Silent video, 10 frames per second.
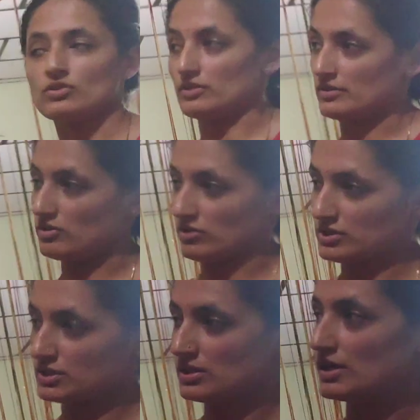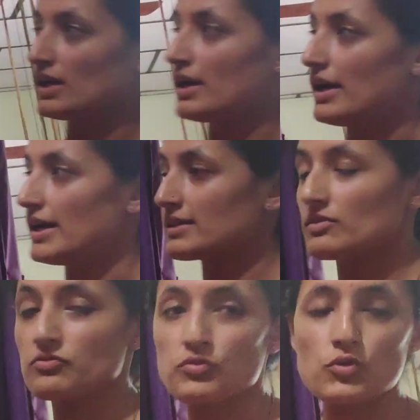or not. And the
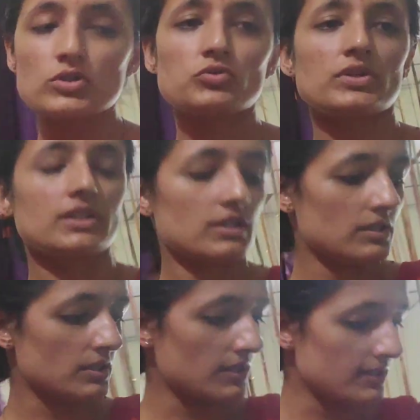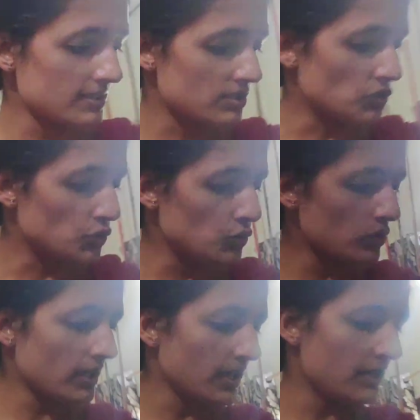fourth one is you
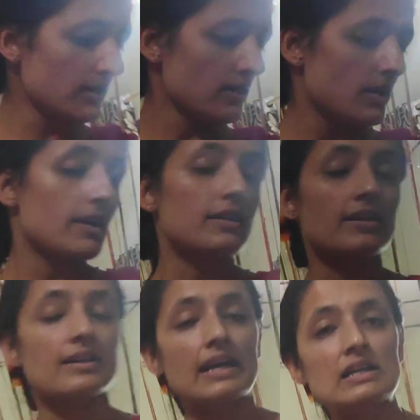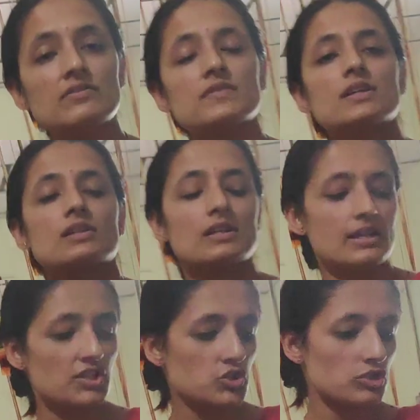can derive the
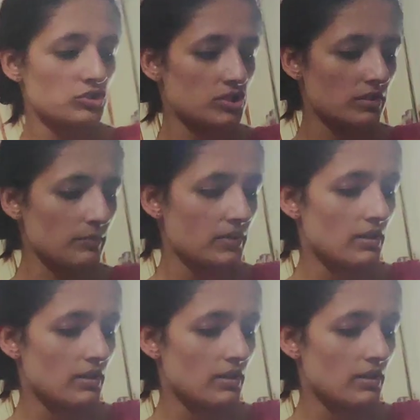relationship